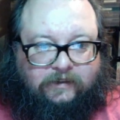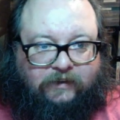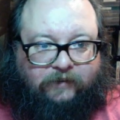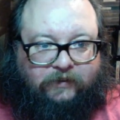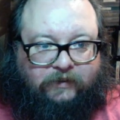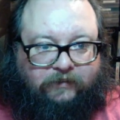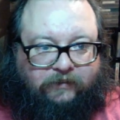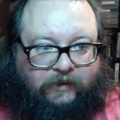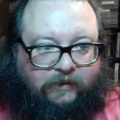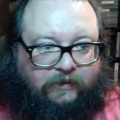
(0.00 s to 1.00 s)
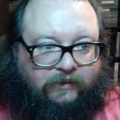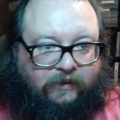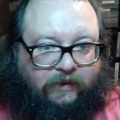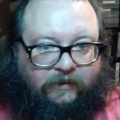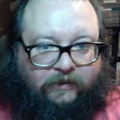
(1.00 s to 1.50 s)
believe I
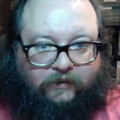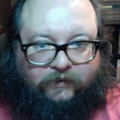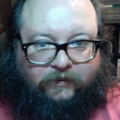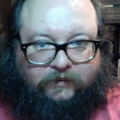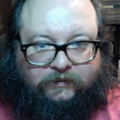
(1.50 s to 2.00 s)
cut one.